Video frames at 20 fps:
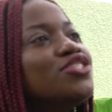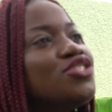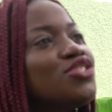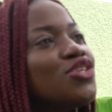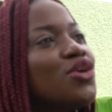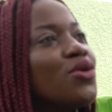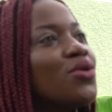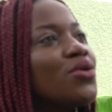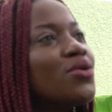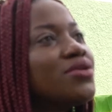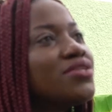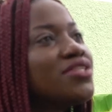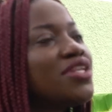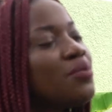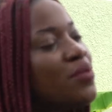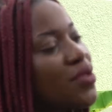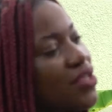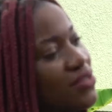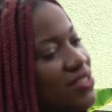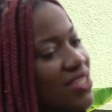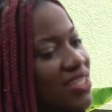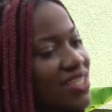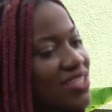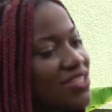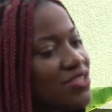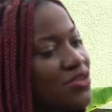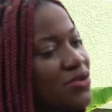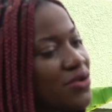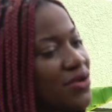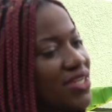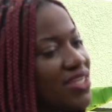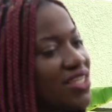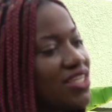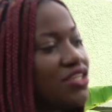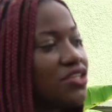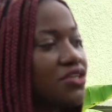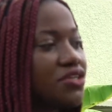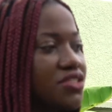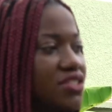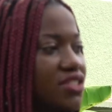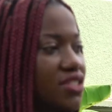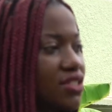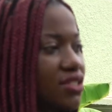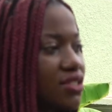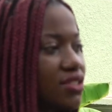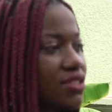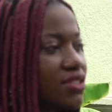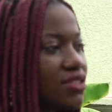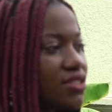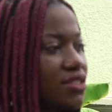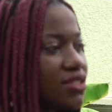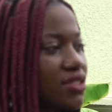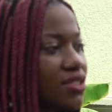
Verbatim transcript: So the music is already in your genes.